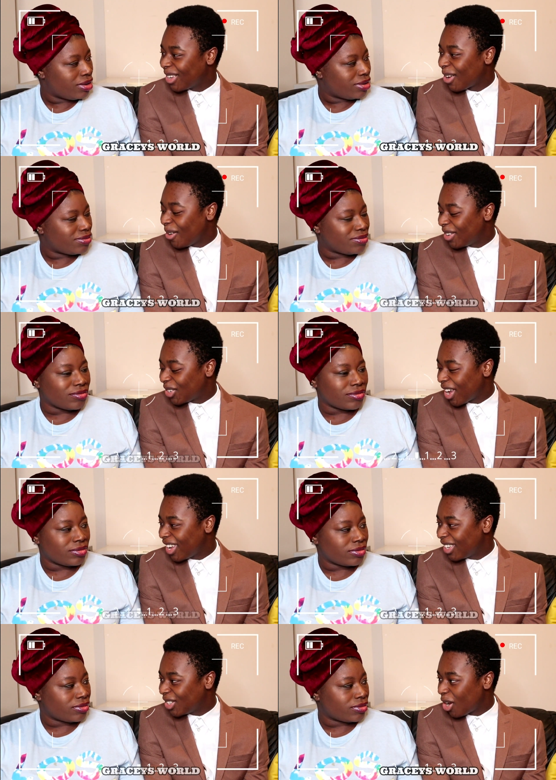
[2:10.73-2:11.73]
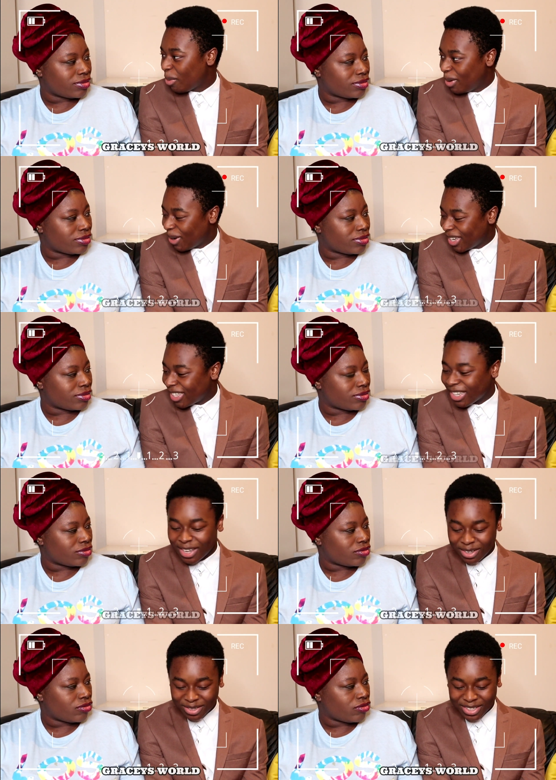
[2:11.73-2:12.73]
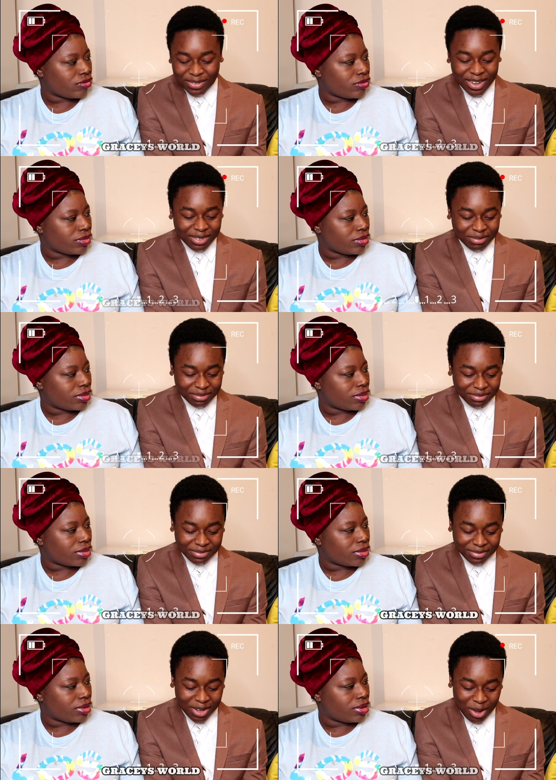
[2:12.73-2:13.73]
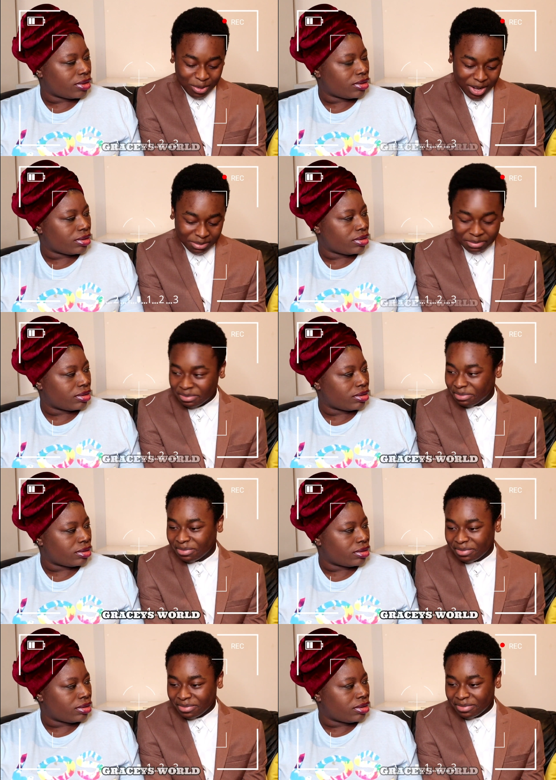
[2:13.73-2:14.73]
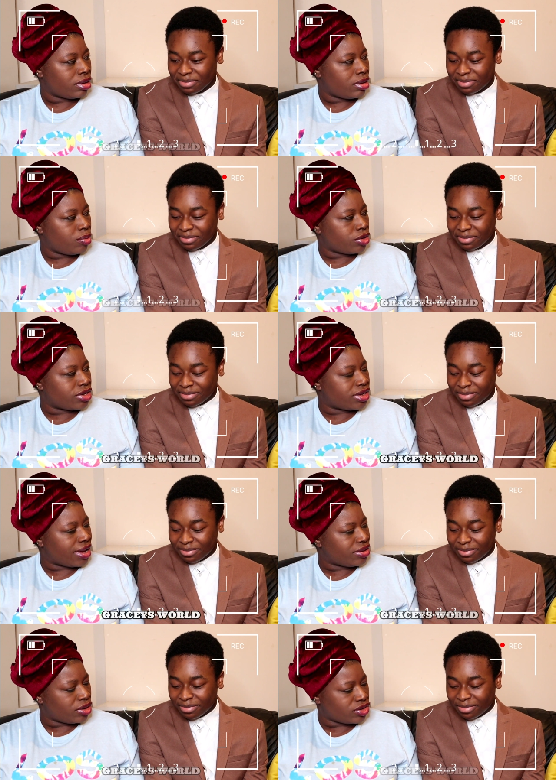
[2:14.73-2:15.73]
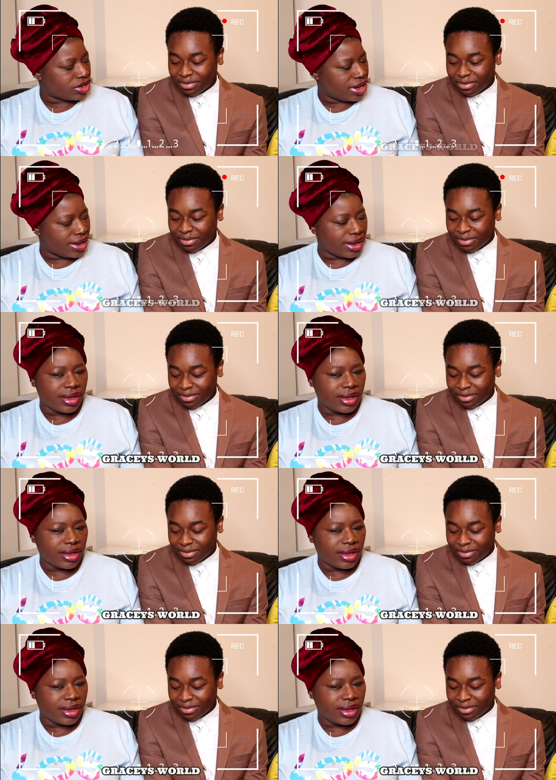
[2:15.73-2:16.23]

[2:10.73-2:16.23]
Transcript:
Speaker 1: Go and change. I'll be waiting here. It's fine. I'll wait.
Speaker 2: But did I not... Uh...